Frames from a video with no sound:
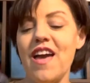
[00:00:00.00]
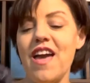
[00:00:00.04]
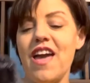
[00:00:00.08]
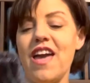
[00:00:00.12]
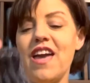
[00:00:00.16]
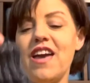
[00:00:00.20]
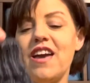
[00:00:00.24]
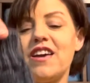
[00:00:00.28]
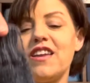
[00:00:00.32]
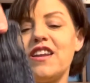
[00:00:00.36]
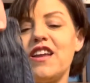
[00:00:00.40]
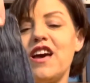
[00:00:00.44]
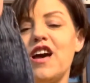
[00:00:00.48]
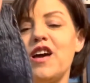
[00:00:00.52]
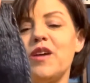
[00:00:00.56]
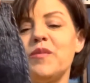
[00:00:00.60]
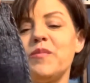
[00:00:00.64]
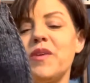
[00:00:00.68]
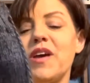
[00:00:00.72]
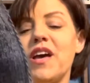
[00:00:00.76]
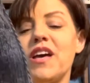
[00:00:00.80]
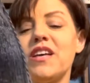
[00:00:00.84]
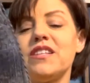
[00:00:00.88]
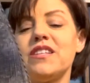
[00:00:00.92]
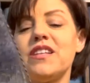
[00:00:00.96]
And I
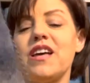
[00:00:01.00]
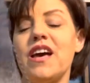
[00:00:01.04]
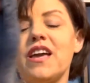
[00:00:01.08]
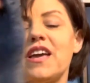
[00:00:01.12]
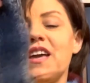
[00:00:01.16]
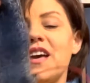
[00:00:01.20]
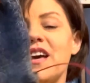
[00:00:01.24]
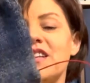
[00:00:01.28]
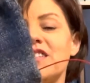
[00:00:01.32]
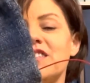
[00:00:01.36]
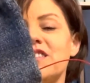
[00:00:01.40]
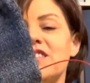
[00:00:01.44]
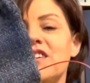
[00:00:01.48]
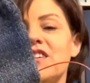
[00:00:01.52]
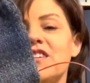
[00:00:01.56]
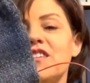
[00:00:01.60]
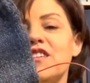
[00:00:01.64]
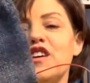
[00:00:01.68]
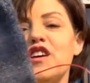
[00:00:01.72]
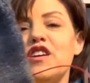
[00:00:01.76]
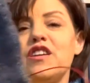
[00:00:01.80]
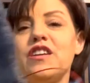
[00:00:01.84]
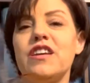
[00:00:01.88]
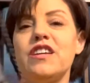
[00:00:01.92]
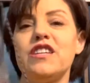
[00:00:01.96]
cast on
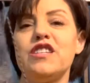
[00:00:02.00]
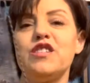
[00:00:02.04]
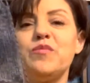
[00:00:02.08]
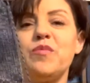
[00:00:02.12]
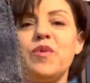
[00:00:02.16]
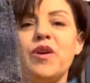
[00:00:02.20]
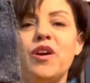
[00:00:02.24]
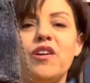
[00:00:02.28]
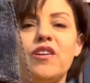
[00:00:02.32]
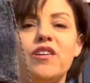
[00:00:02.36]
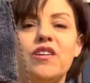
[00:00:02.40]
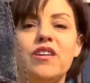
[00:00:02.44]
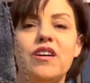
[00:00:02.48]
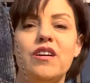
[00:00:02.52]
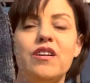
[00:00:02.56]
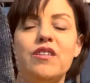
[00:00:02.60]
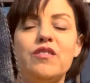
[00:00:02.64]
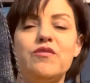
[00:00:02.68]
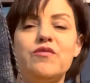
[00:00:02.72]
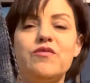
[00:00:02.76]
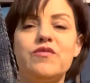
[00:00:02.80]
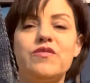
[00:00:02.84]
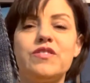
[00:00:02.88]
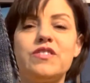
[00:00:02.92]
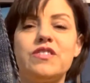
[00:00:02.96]
a nice pair
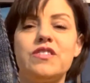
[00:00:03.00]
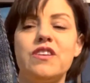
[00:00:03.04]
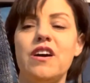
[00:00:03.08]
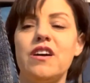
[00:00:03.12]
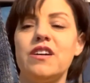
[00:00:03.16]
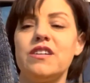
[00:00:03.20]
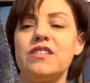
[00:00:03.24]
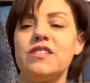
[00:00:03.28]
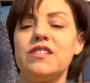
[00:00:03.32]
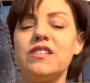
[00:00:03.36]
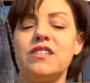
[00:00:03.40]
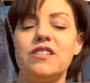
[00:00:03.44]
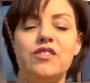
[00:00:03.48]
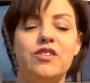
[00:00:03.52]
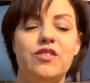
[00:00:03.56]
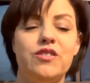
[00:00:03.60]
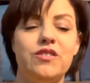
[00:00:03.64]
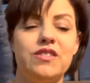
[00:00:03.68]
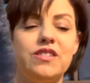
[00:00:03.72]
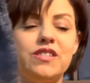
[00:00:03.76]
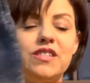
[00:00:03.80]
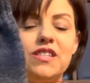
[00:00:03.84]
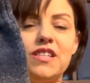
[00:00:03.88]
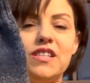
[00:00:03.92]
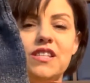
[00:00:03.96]
of socks, and you
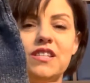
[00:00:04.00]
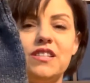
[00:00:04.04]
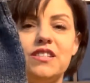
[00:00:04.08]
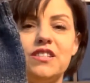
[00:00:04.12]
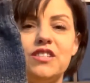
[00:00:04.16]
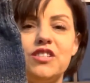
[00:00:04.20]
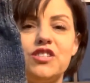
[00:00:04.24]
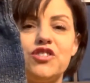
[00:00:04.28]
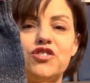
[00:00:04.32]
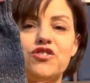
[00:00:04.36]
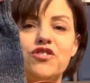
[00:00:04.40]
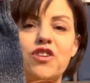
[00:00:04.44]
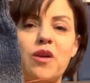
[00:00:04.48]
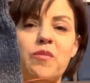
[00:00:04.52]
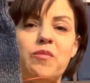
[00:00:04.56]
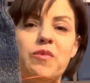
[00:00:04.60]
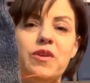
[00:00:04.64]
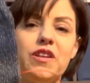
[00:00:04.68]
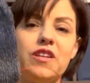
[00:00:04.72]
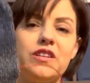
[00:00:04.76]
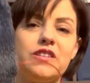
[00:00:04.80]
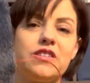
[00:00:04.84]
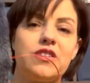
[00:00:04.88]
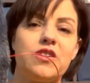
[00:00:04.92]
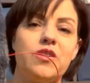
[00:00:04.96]
can see the little
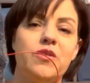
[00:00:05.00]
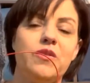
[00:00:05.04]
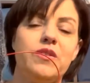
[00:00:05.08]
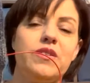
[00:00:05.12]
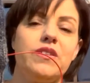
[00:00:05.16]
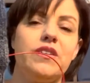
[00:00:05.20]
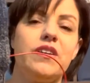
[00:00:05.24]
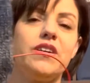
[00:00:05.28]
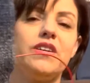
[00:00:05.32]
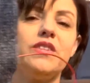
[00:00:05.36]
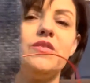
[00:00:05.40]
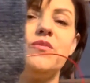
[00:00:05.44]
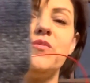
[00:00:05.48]
stripiness going on